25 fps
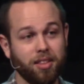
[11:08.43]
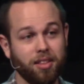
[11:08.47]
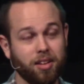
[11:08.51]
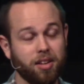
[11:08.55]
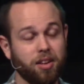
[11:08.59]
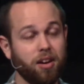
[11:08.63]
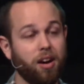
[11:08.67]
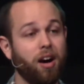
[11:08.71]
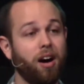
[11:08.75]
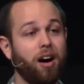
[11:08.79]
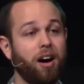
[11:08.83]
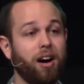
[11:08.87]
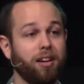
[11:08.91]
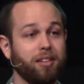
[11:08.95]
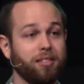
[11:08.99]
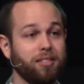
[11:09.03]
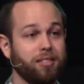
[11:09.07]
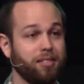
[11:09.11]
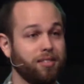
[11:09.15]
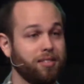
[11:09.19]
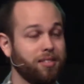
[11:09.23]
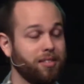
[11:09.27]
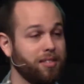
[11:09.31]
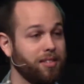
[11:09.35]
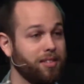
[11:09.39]
the
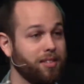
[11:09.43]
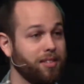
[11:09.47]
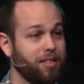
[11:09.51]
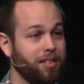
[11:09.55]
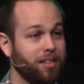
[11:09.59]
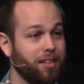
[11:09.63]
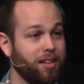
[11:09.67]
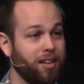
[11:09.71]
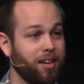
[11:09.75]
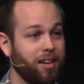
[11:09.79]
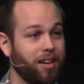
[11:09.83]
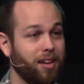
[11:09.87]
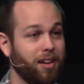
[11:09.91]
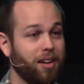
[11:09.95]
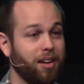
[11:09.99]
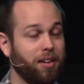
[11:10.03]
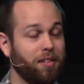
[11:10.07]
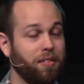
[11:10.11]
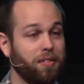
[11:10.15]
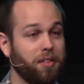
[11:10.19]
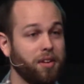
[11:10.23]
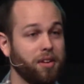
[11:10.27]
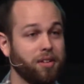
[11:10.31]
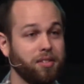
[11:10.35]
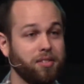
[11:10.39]
cost
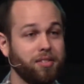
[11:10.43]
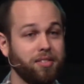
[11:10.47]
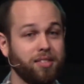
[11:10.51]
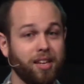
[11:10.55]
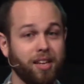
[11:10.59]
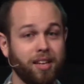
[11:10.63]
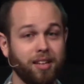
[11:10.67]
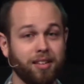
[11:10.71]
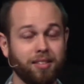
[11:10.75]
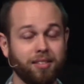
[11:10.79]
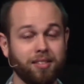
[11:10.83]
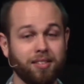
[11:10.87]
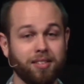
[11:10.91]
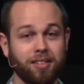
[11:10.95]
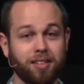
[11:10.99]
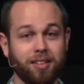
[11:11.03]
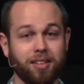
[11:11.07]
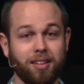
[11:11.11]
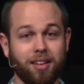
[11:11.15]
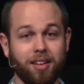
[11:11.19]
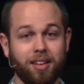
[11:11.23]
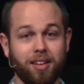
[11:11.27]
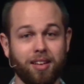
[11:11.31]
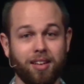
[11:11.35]
of their sin